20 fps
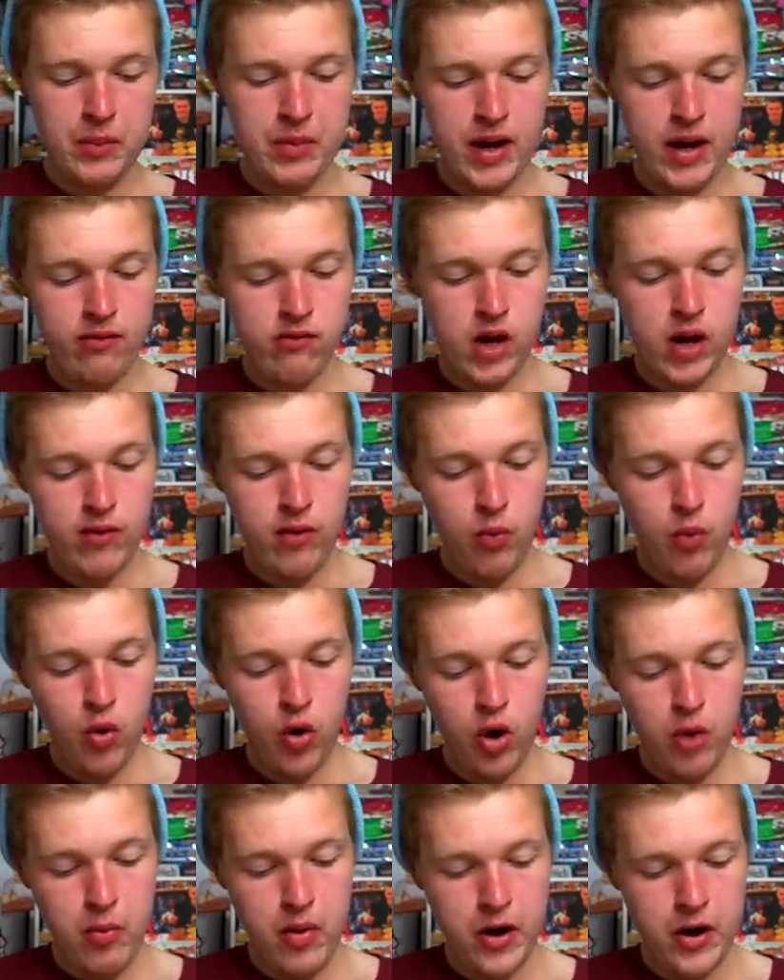I'm getting rather
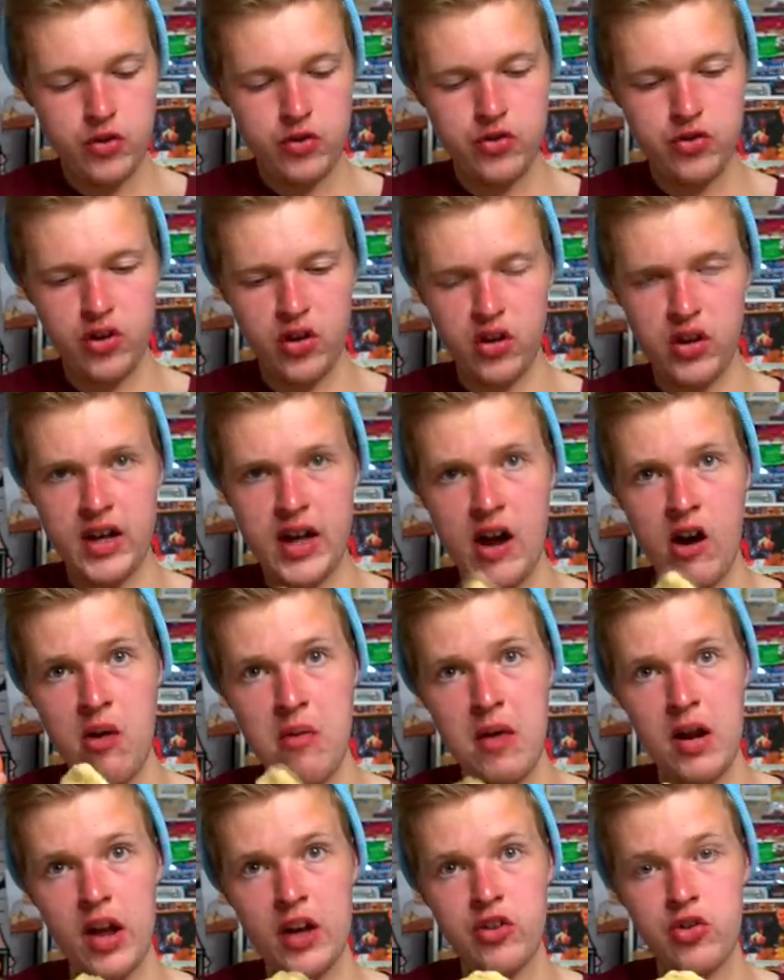warm. Salted
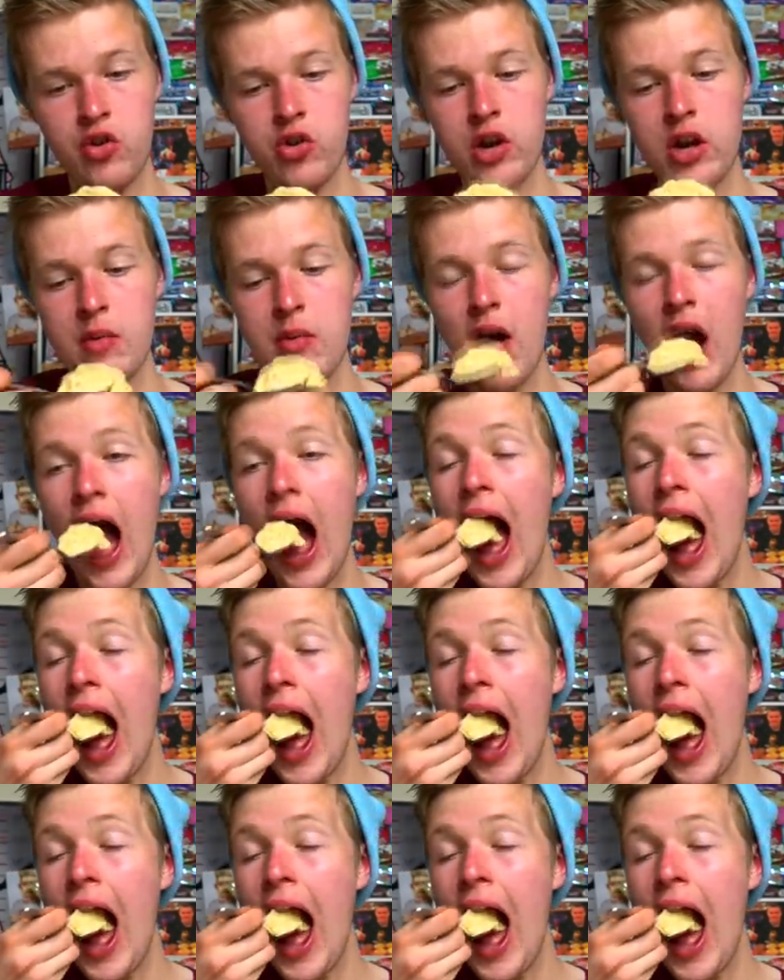caramel ice cream.